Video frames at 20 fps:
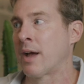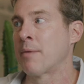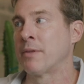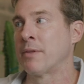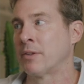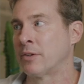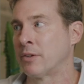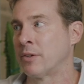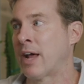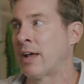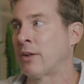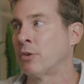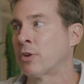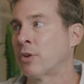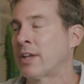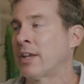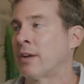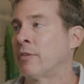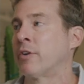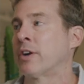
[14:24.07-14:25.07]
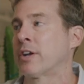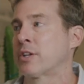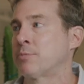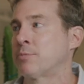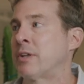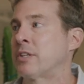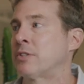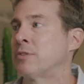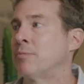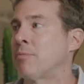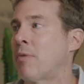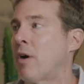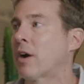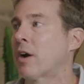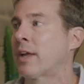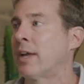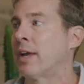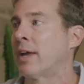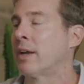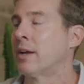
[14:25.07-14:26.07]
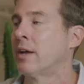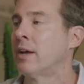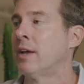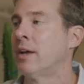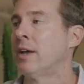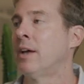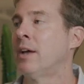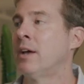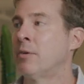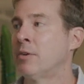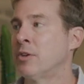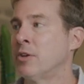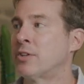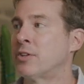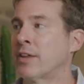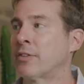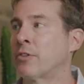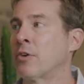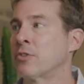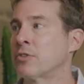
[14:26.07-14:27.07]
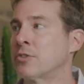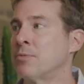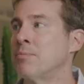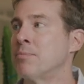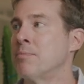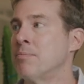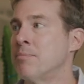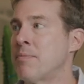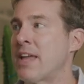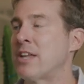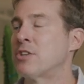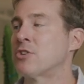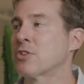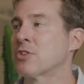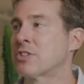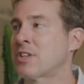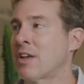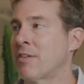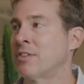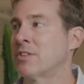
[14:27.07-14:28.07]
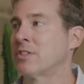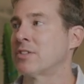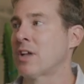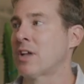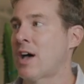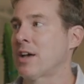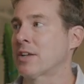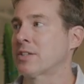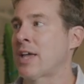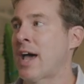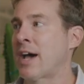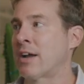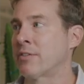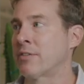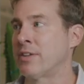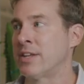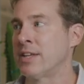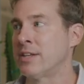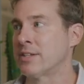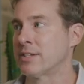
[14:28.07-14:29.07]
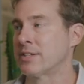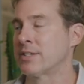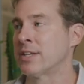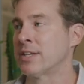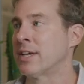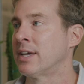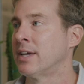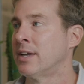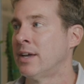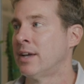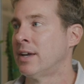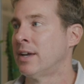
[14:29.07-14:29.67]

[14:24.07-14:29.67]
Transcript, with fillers: I mean, you're not looking at a very expensive market when you take those major seven stocks out of the indice.